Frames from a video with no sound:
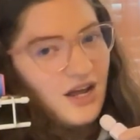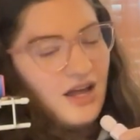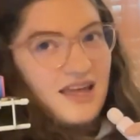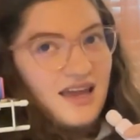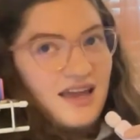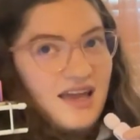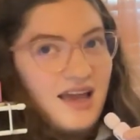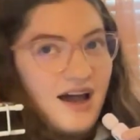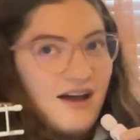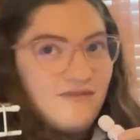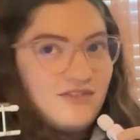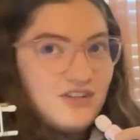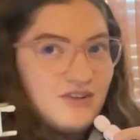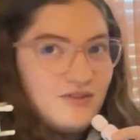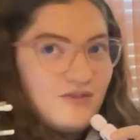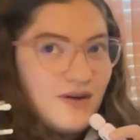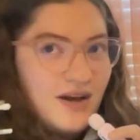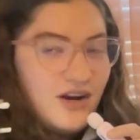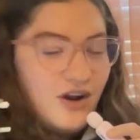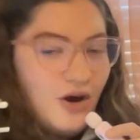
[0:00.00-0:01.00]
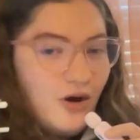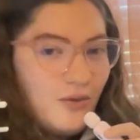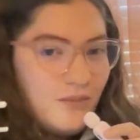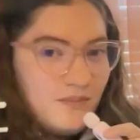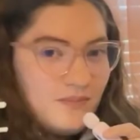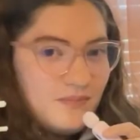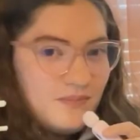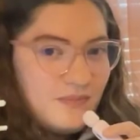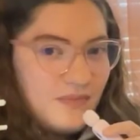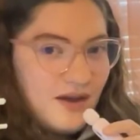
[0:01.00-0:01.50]
They have to find a
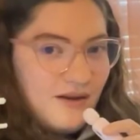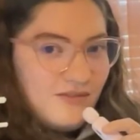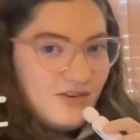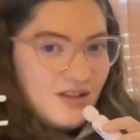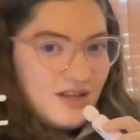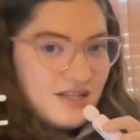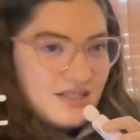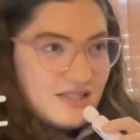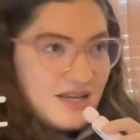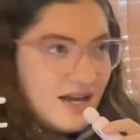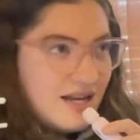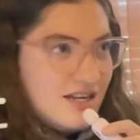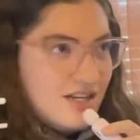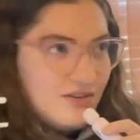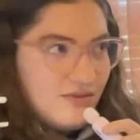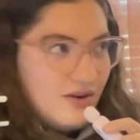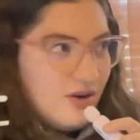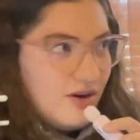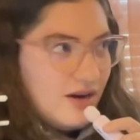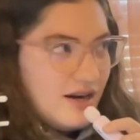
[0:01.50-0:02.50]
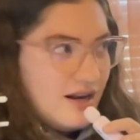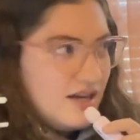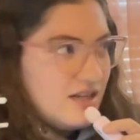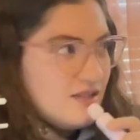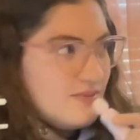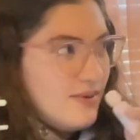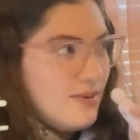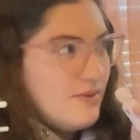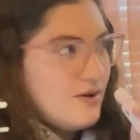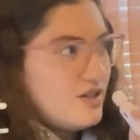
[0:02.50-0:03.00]
home after this. I need to
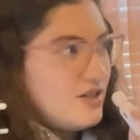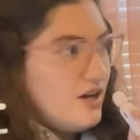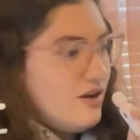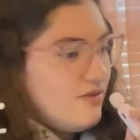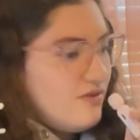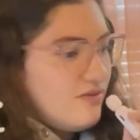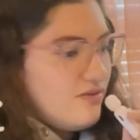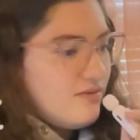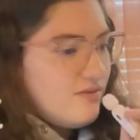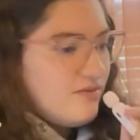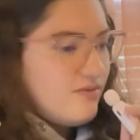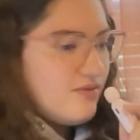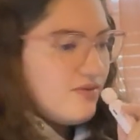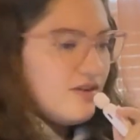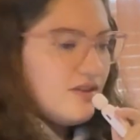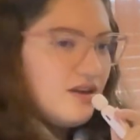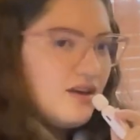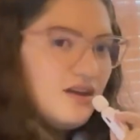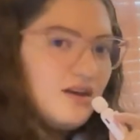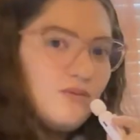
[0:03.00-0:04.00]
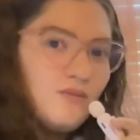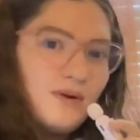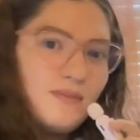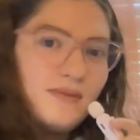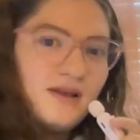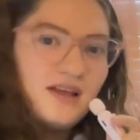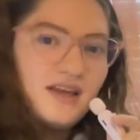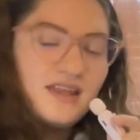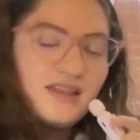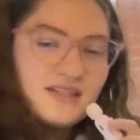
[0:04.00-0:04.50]
reorganize my bookshelf for the 1
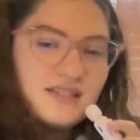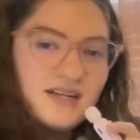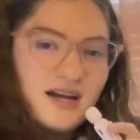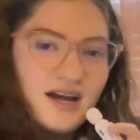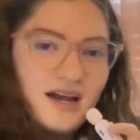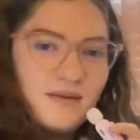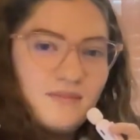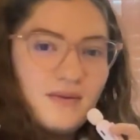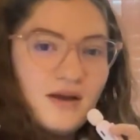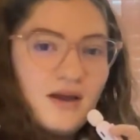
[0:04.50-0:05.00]
millionth time.